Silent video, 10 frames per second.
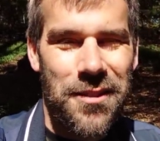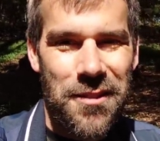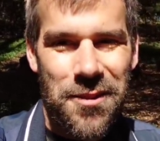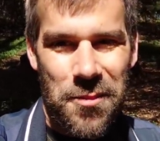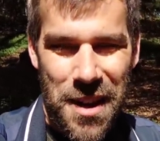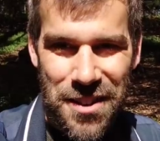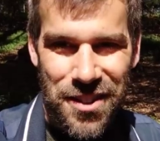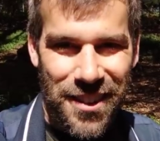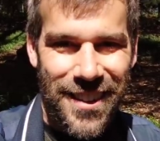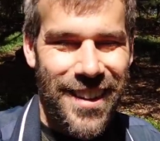of
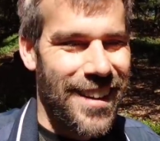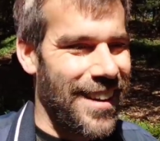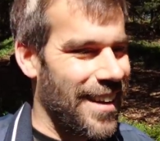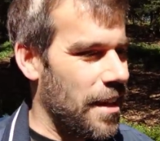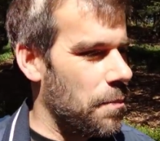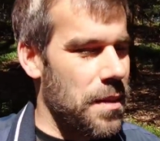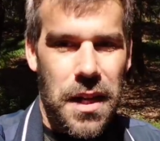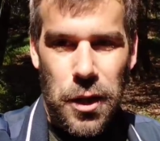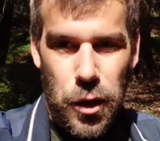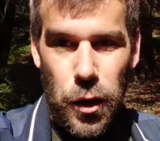information,
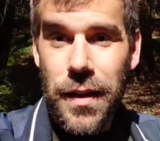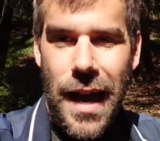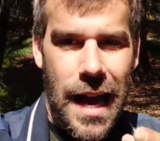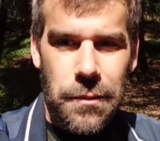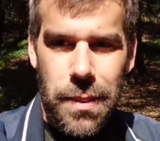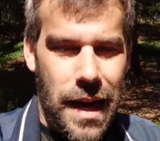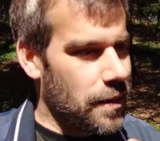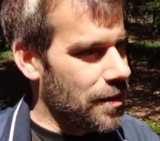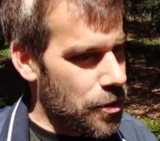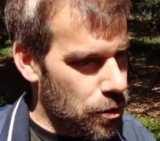be it good and
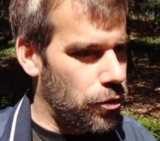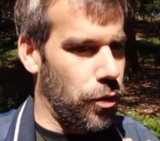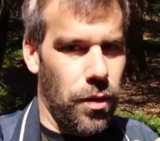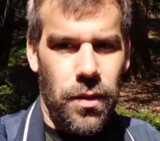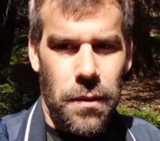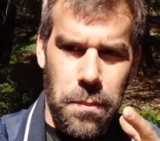bad and neutral,